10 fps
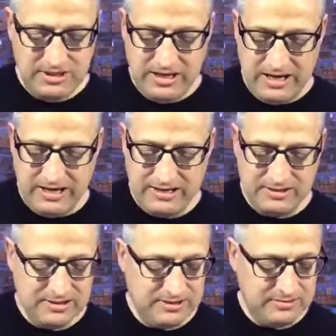
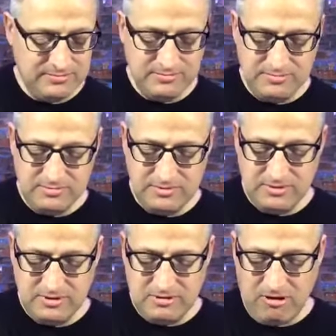And uh,
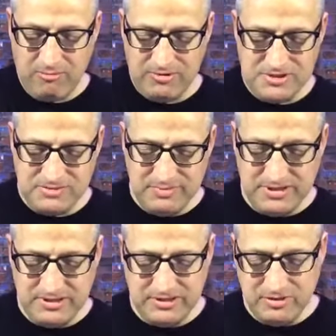Carmen
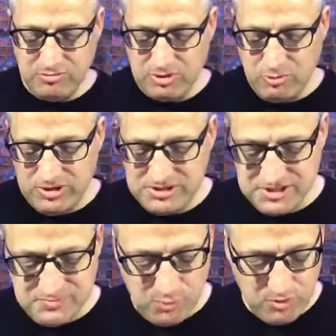submitted a new request
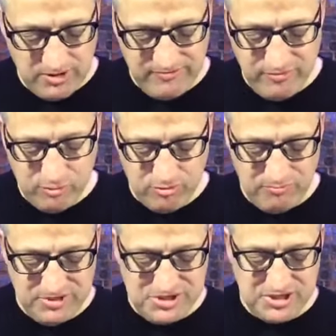this morning for
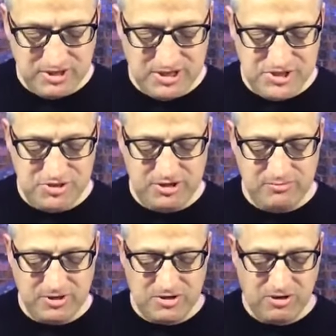missionary Judy
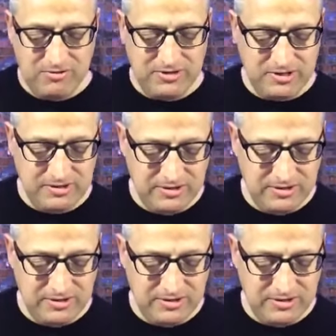McCarthy.